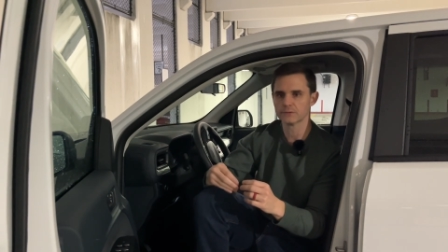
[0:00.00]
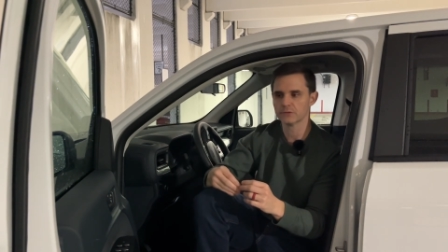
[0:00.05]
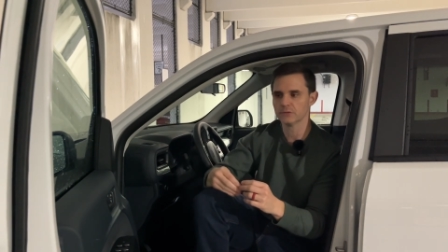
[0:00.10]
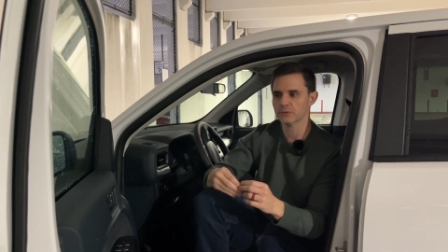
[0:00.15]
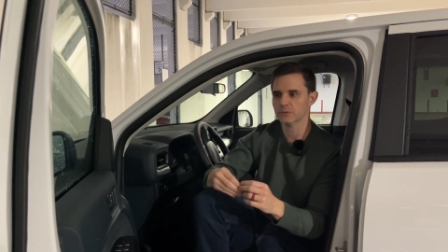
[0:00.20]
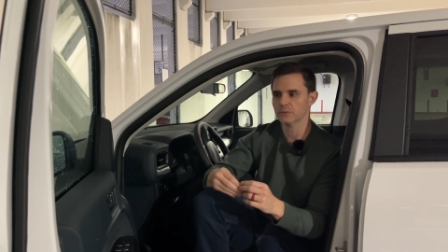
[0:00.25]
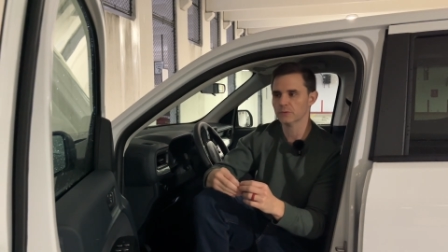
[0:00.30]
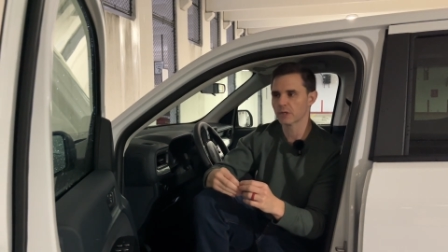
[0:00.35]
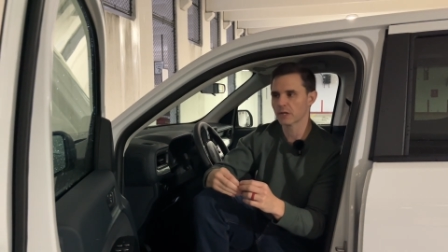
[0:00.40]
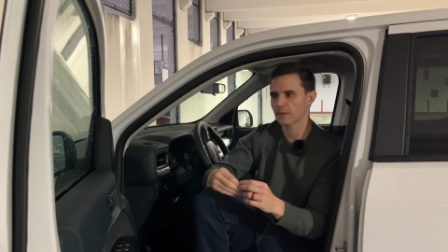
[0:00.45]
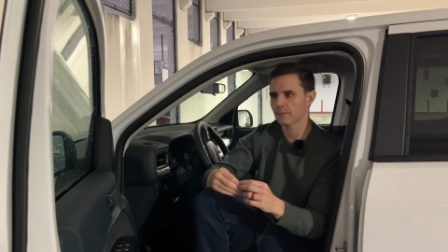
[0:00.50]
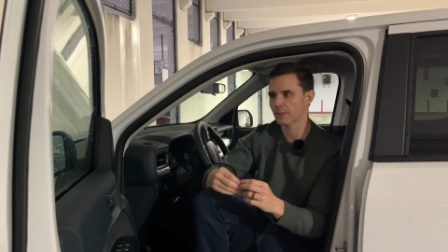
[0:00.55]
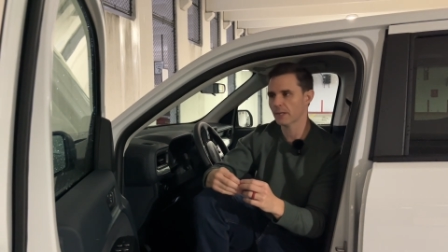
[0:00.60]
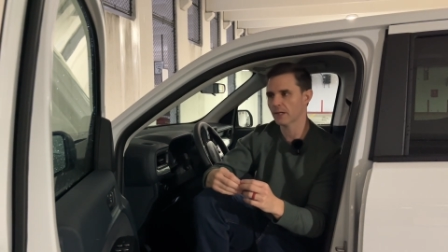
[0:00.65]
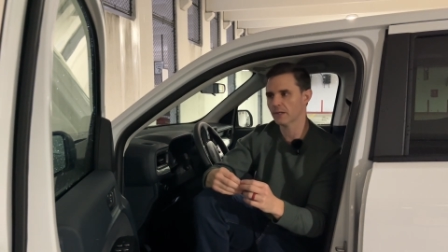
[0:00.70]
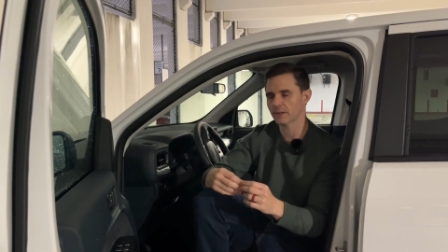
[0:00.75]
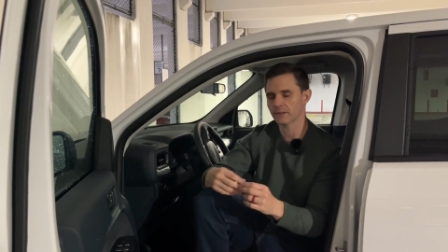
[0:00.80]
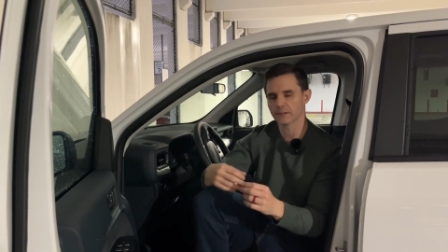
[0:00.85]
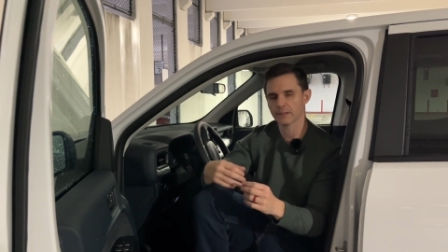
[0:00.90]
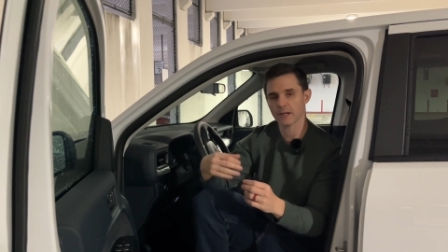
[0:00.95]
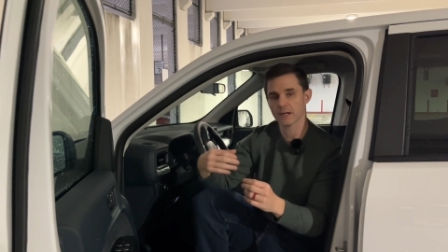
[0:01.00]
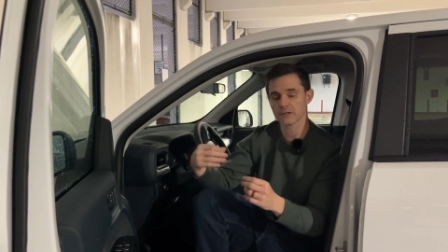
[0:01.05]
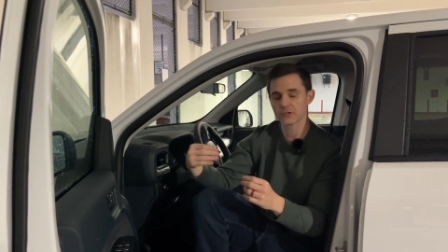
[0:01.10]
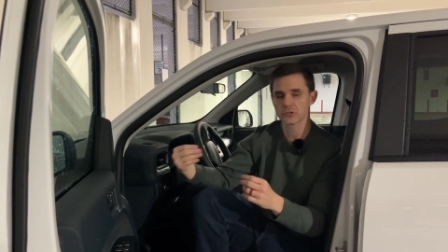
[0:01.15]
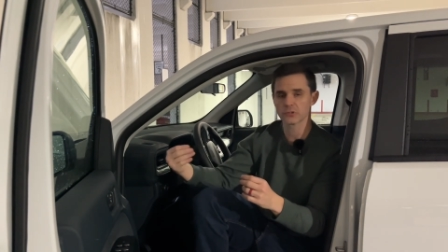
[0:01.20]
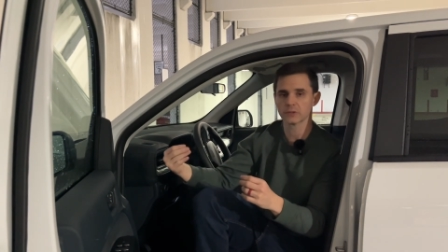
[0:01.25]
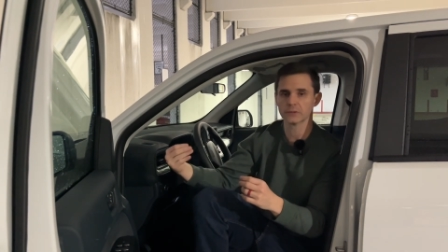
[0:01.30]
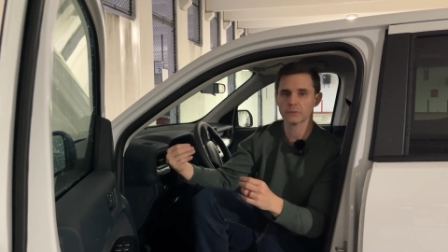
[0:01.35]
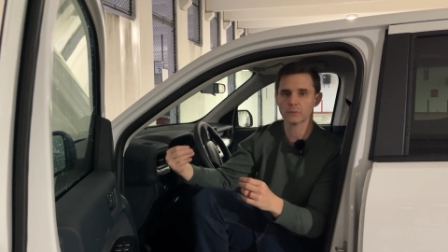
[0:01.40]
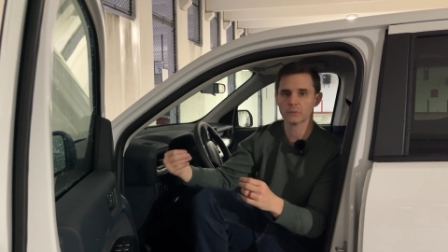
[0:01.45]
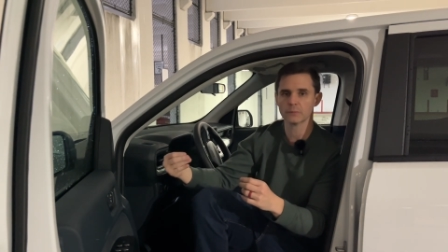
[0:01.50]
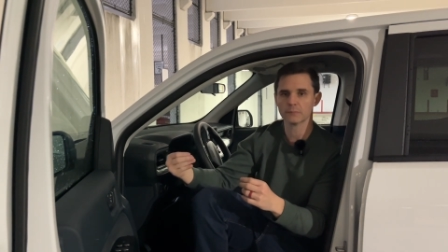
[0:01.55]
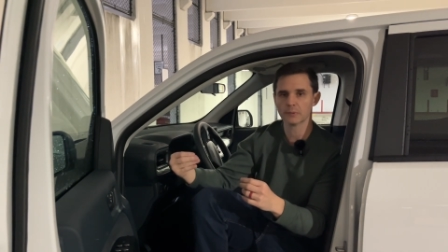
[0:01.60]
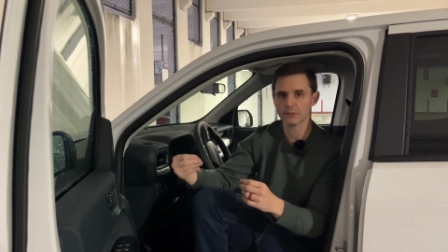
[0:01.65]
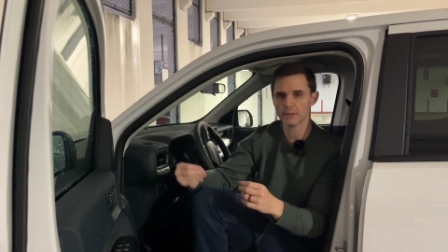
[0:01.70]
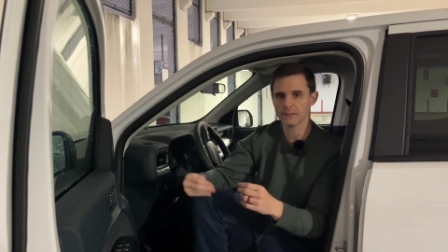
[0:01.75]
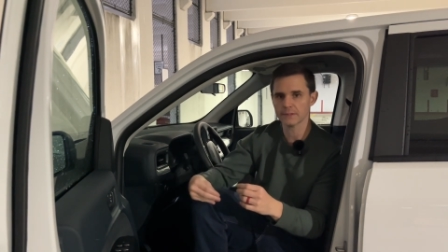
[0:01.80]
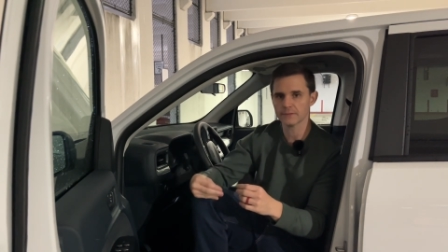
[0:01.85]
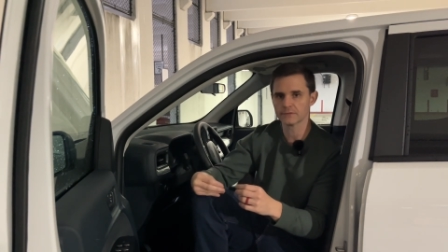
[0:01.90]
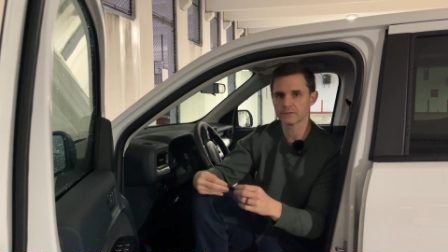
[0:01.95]
to come out and actually
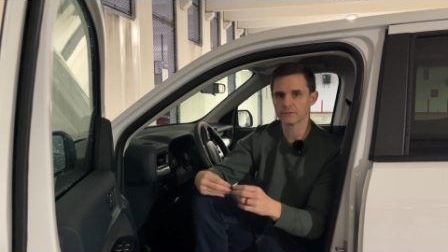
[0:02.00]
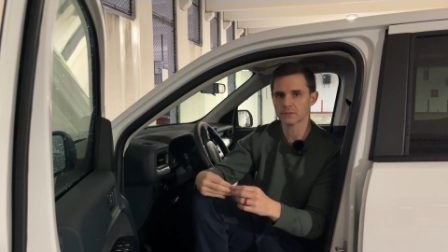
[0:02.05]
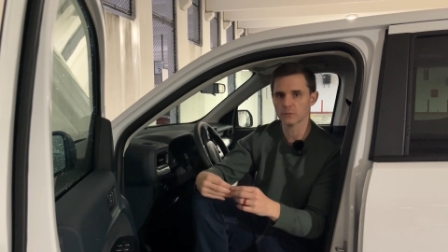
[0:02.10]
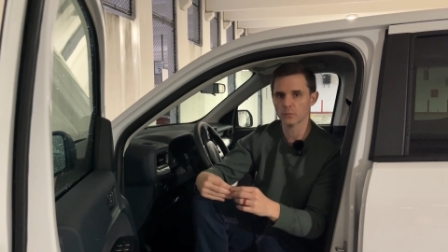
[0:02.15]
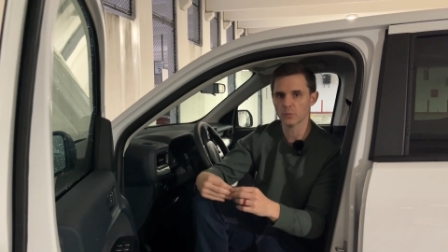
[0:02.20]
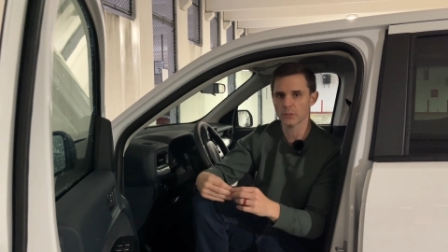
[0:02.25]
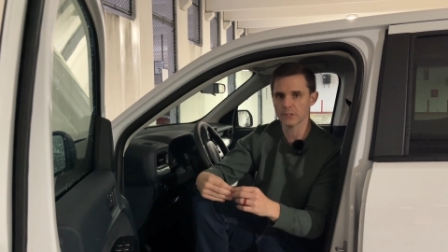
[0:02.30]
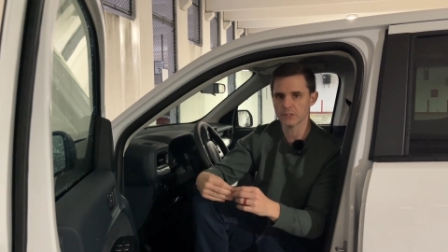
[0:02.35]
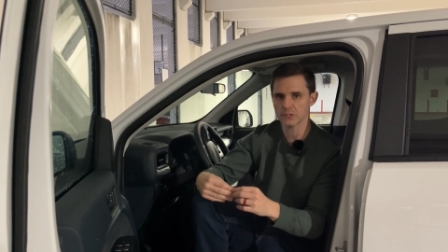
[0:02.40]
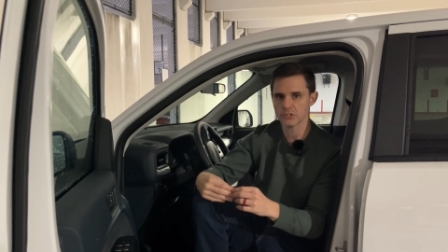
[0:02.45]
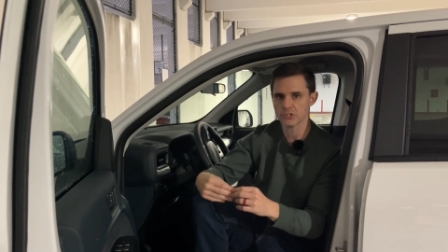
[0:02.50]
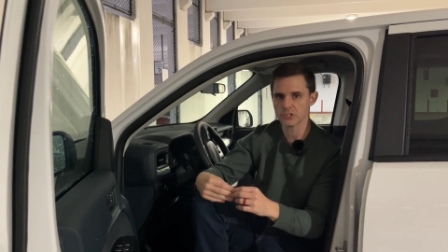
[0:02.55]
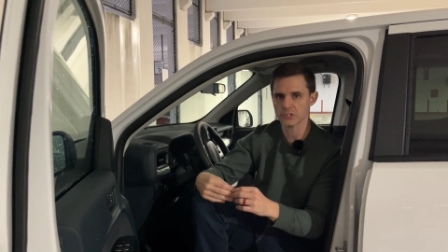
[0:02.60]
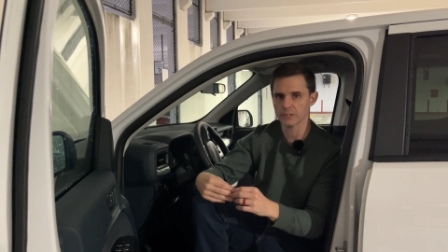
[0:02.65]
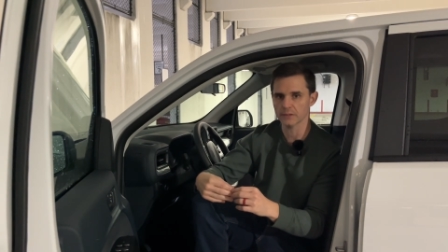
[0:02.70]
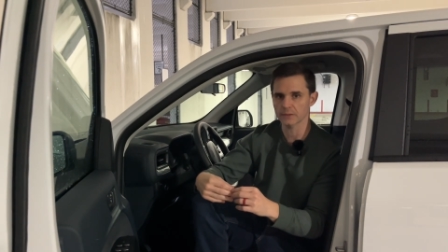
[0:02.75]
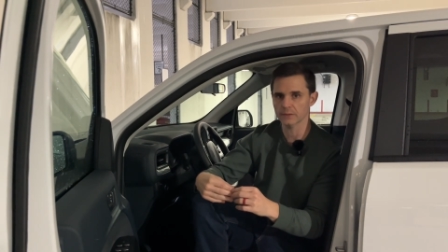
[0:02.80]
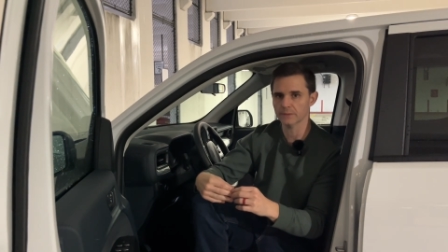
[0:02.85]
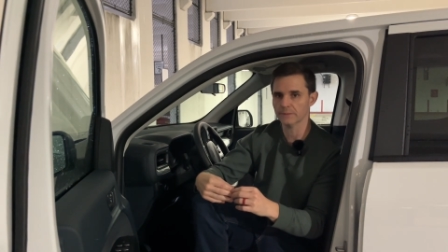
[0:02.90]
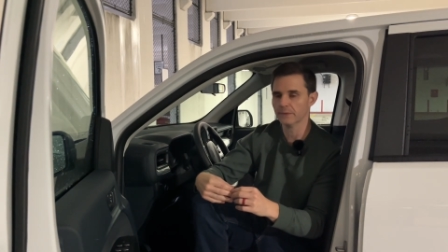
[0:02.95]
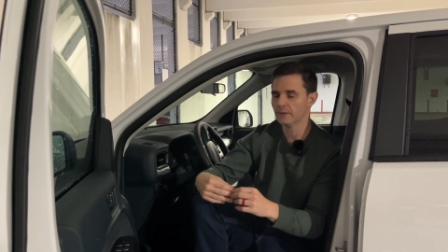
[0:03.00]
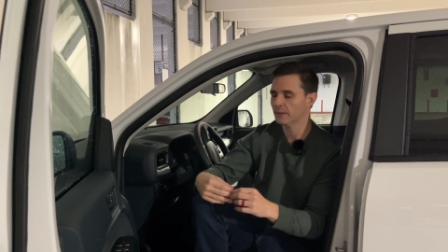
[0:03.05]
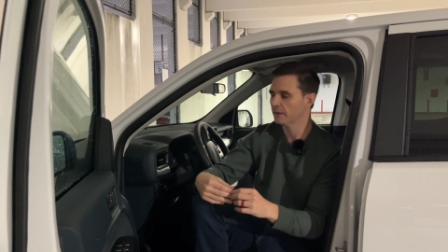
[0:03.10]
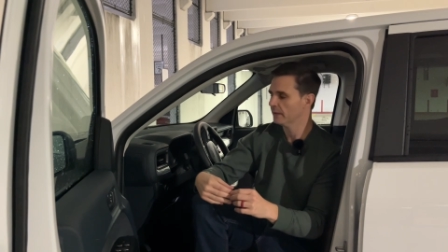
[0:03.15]
replace the windshield.